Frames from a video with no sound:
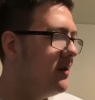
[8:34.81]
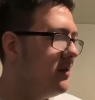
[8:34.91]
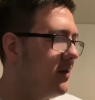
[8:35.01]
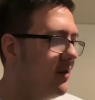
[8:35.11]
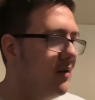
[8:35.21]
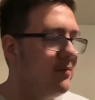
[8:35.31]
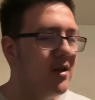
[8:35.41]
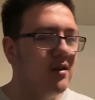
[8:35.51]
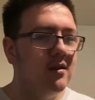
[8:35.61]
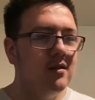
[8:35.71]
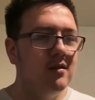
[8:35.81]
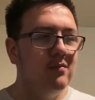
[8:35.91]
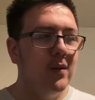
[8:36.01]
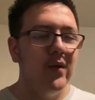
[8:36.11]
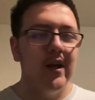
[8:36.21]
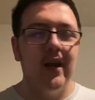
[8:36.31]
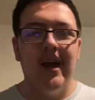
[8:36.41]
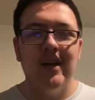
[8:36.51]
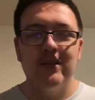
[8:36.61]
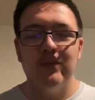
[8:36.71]
You know, maybe like an
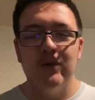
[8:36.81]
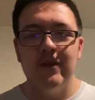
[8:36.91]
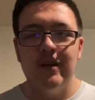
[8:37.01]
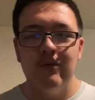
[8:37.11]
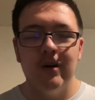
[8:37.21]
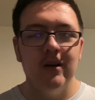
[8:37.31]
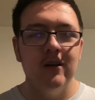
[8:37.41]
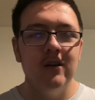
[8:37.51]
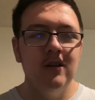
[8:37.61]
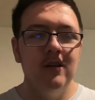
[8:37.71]
action movie where,